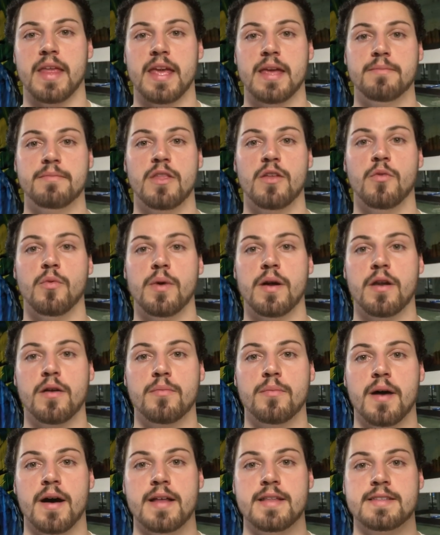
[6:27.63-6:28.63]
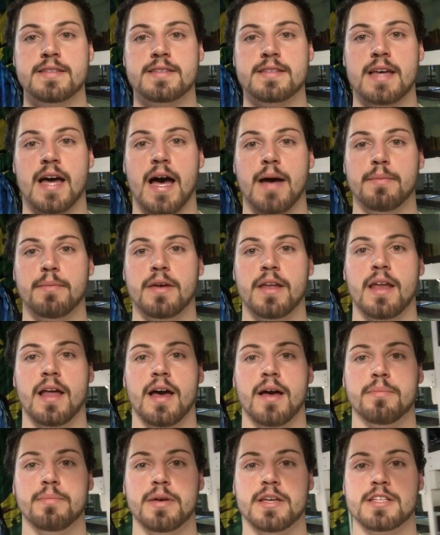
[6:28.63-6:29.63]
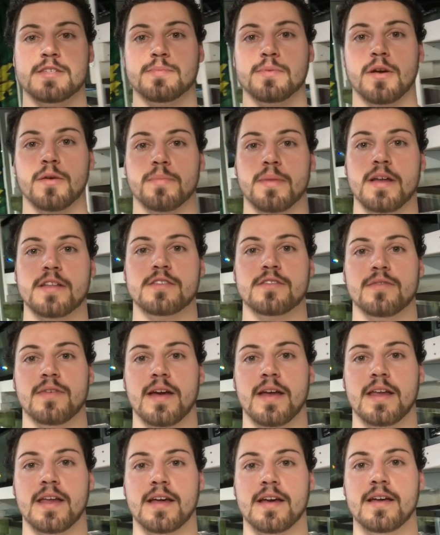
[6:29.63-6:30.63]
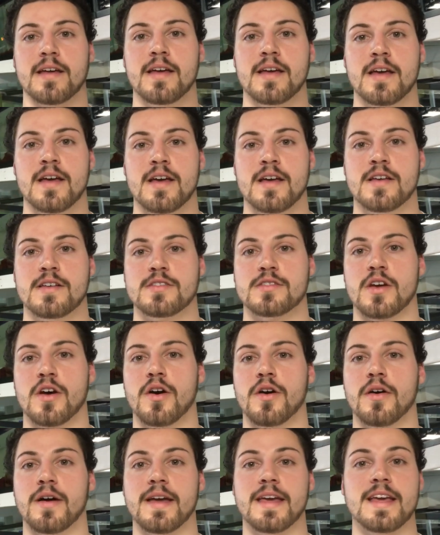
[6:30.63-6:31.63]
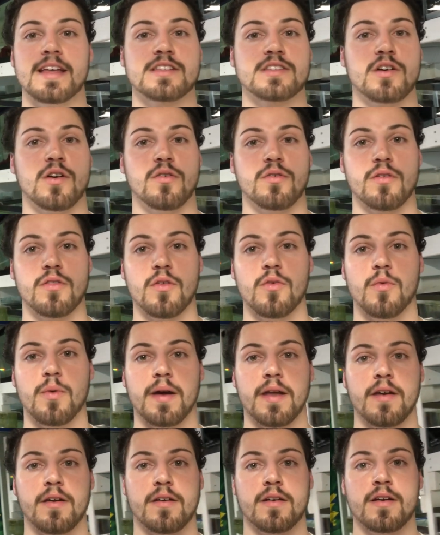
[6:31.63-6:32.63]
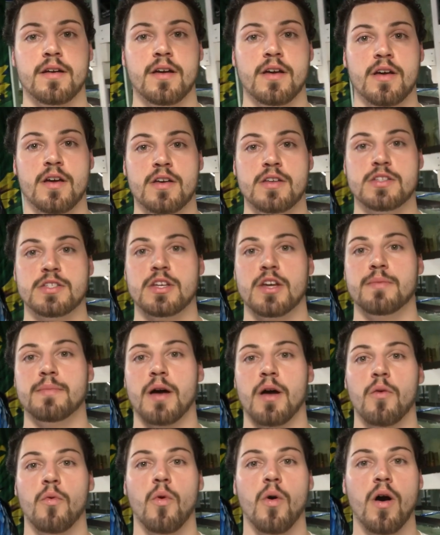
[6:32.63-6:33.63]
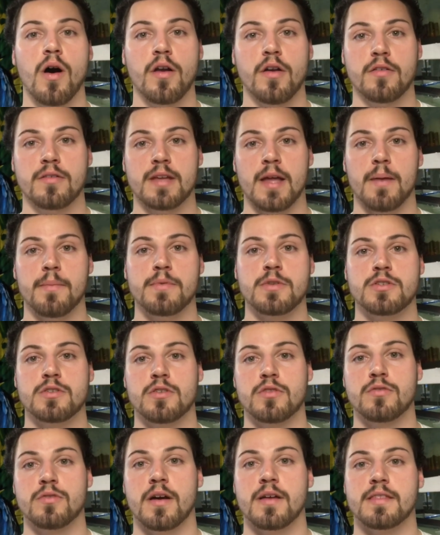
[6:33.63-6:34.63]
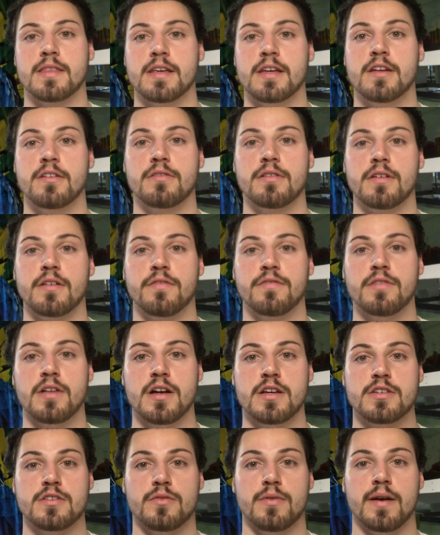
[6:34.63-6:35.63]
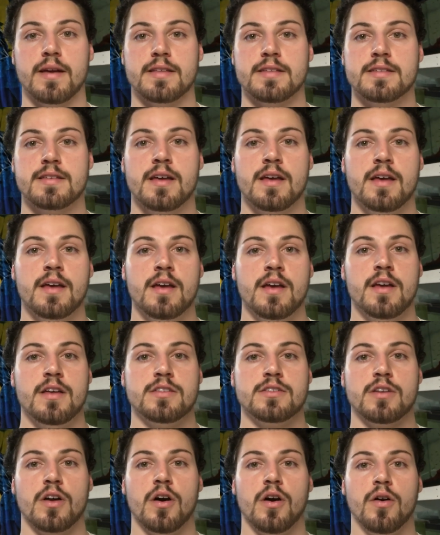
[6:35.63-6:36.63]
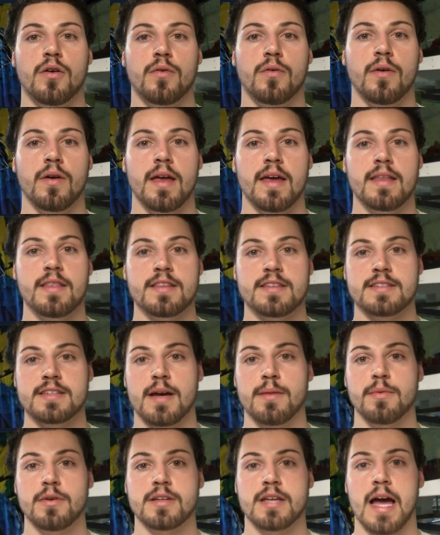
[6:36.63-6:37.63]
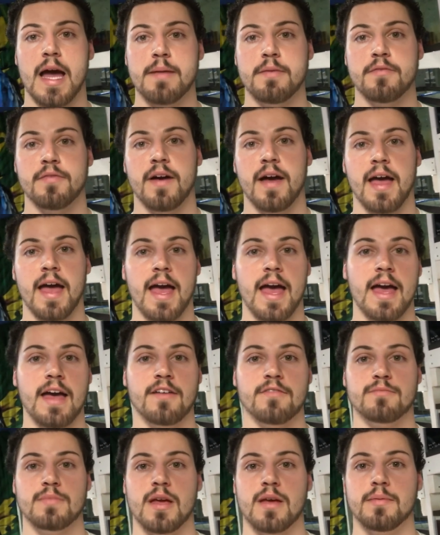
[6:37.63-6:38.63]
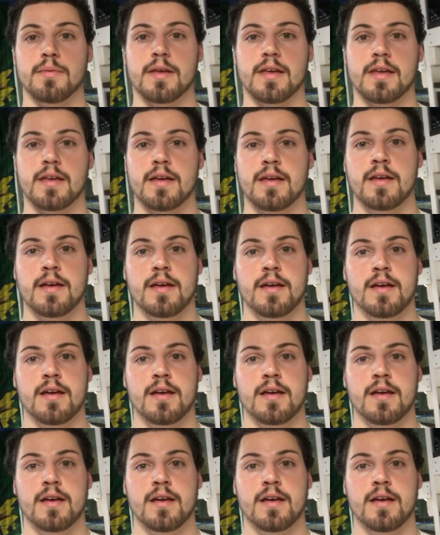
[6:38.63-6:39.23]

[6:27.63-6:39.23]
In the winter months, I'm in Pittsburgh, Pennsylvania, so it gets cold in the winter, so my water temperature throughout the year really fluctuates. So in the summertime, if I have maybe